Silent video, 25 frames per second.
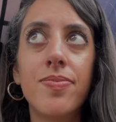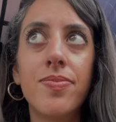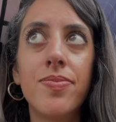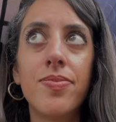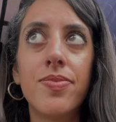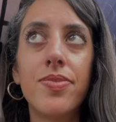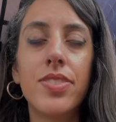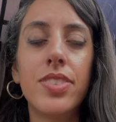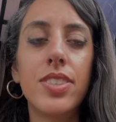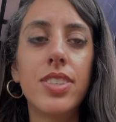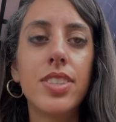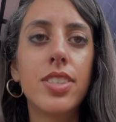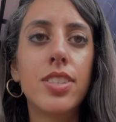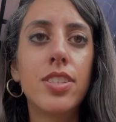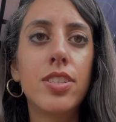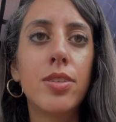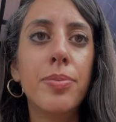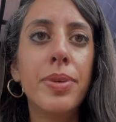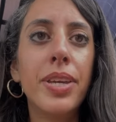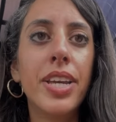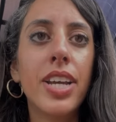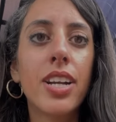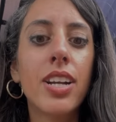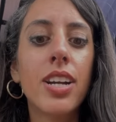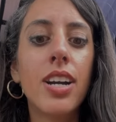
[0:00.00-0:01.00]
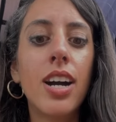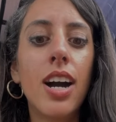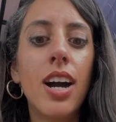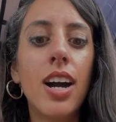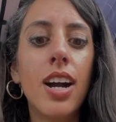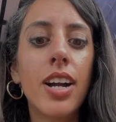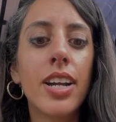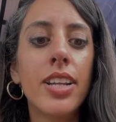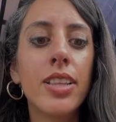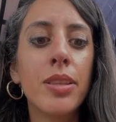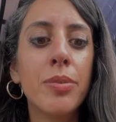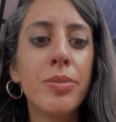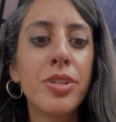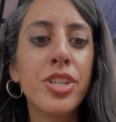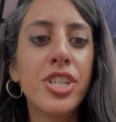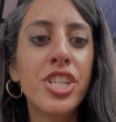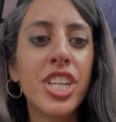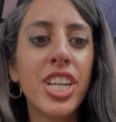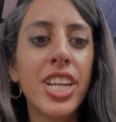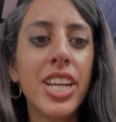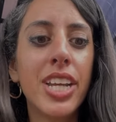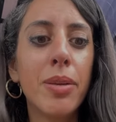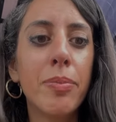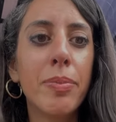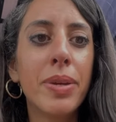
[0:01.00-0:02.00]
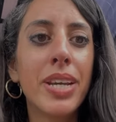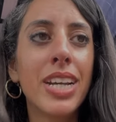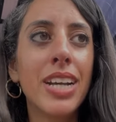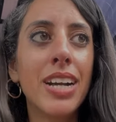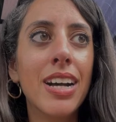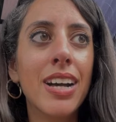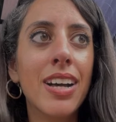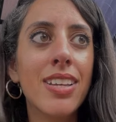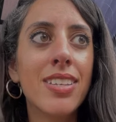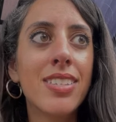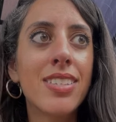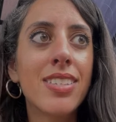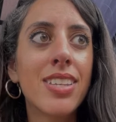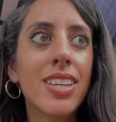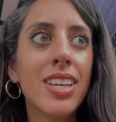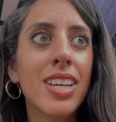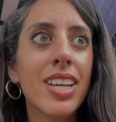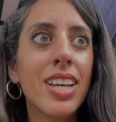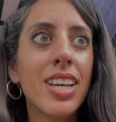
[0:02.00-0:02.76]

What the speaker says: to be a cog in the machine because their